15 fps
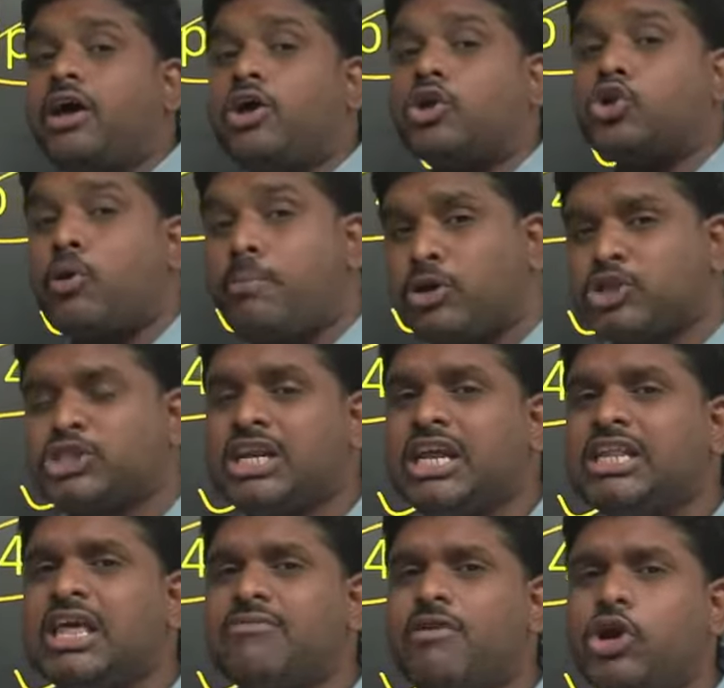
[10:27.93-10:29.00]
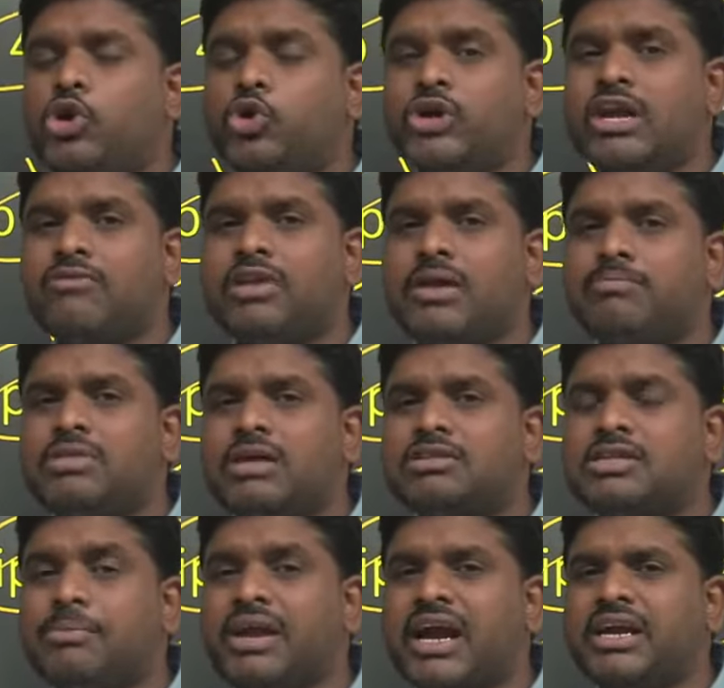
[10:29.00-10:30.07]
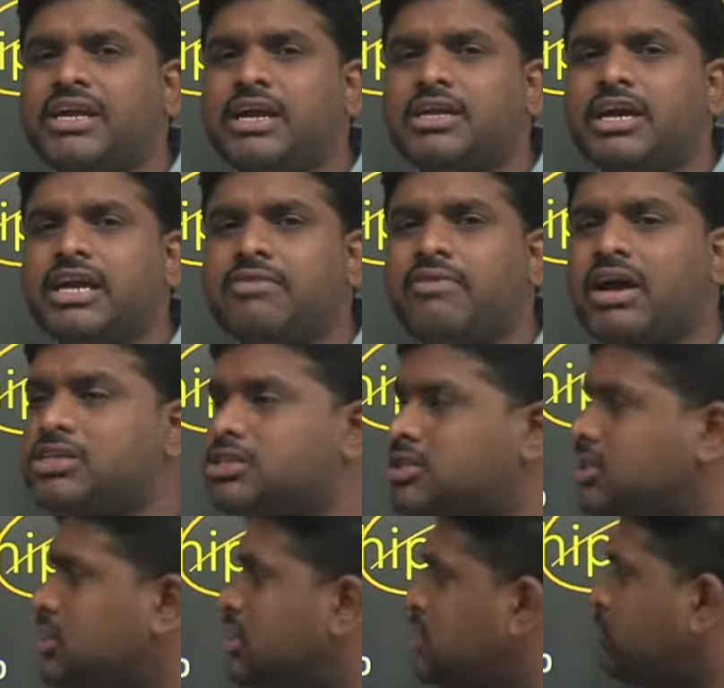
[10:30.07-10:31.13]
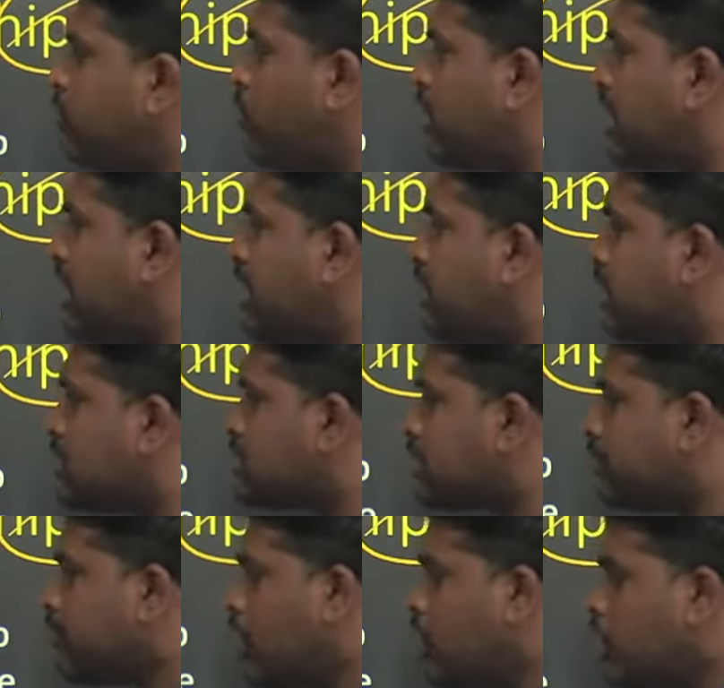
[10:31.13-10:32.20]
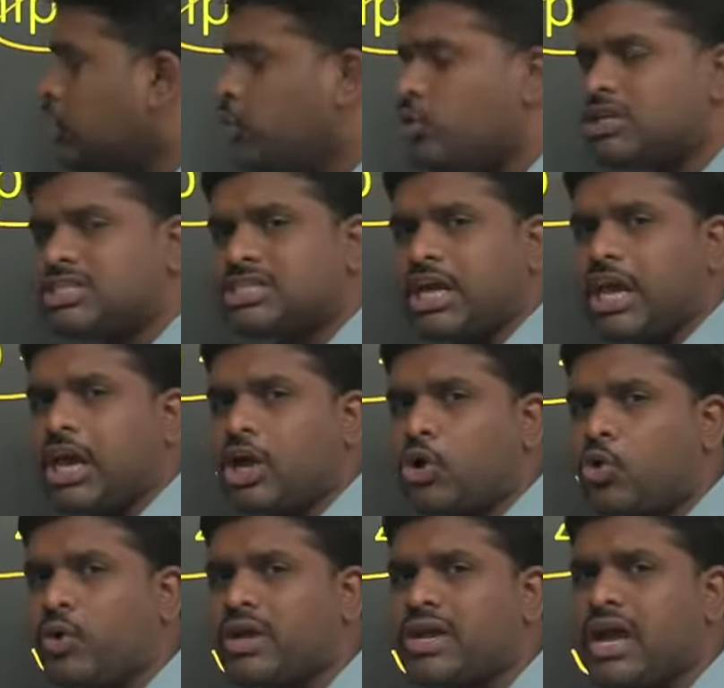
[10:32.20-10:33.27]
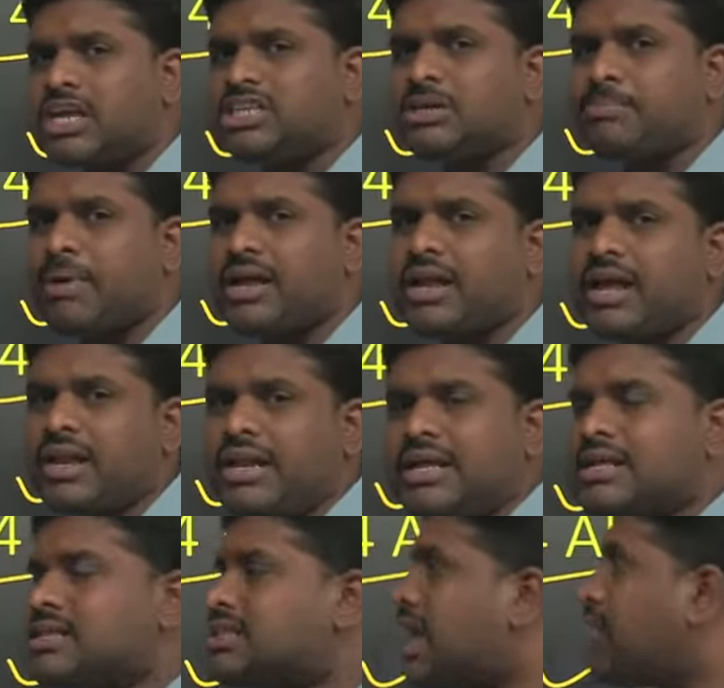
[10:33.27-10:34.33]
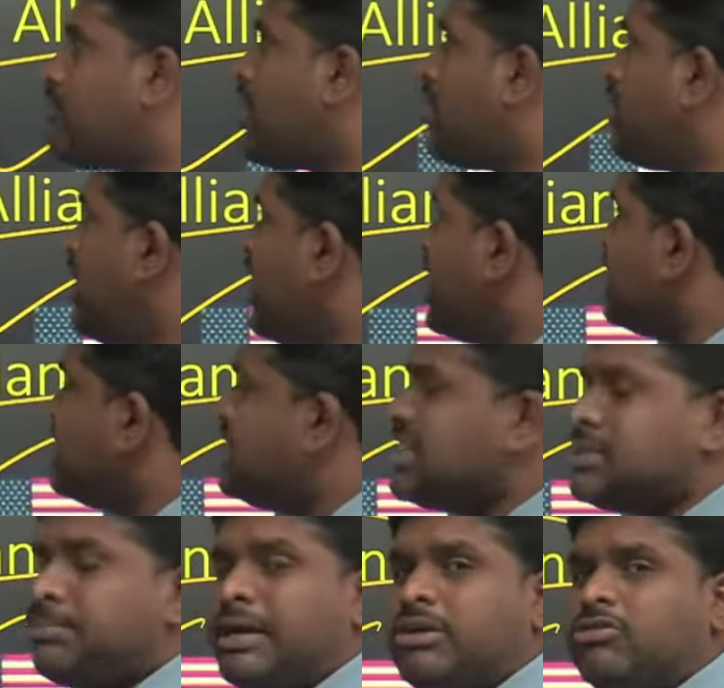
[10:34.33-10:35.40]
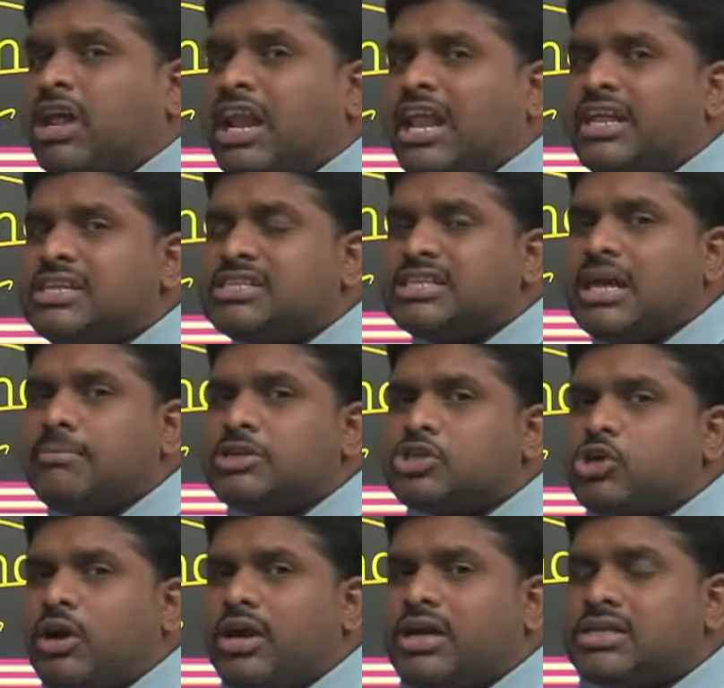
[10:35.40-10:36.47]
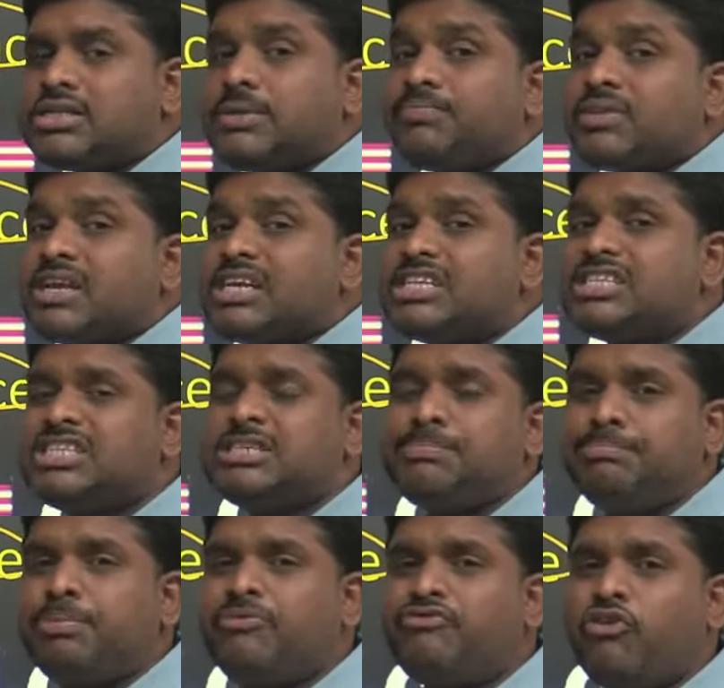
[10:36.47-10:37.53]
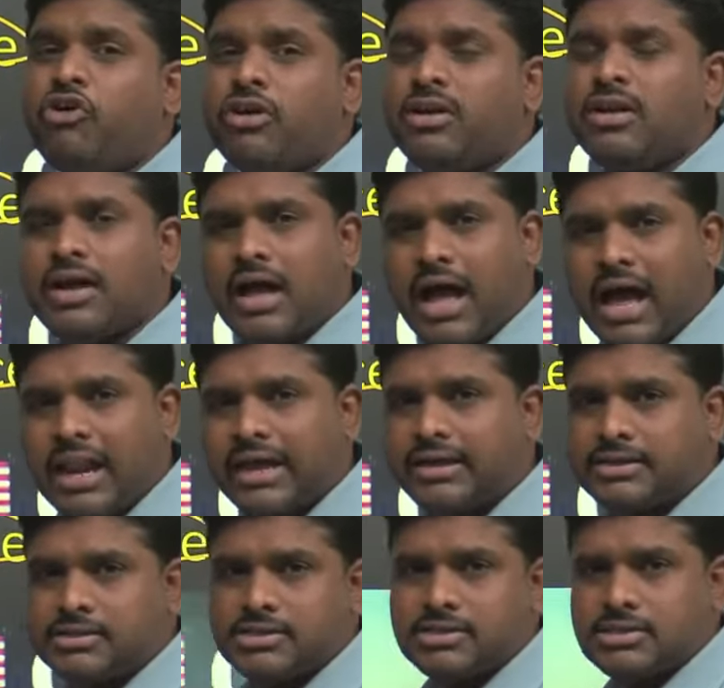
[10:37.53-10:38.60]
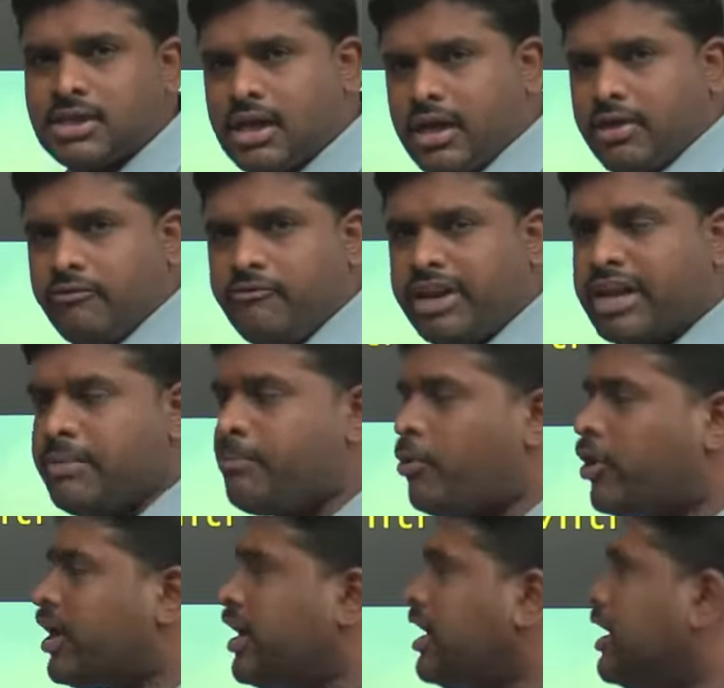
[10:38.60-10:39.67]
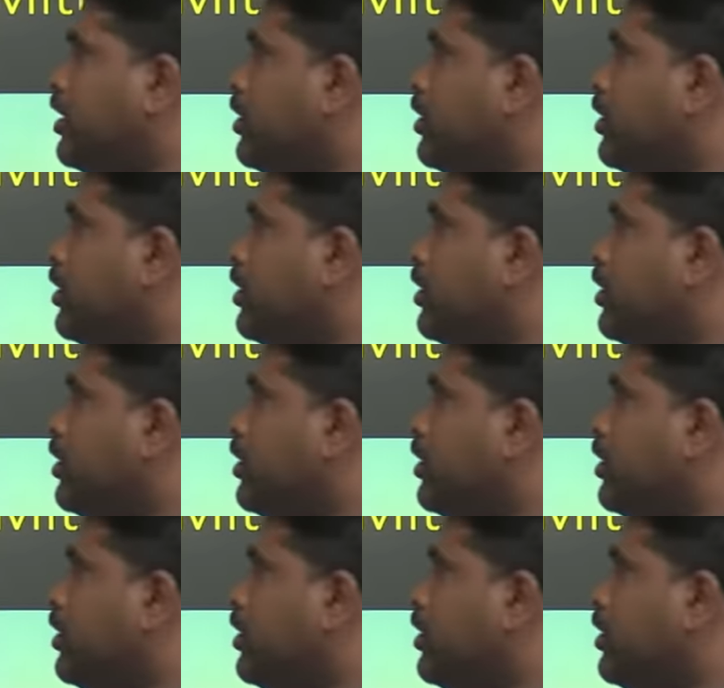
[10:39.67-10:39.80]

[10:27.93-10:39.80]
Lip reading: robustly, they want to develop the semiconductor devices in these 4 countries: USA, Korea, Japan and Taiwan. This particular alliance name is called as Chip 4 Alliance. Very important in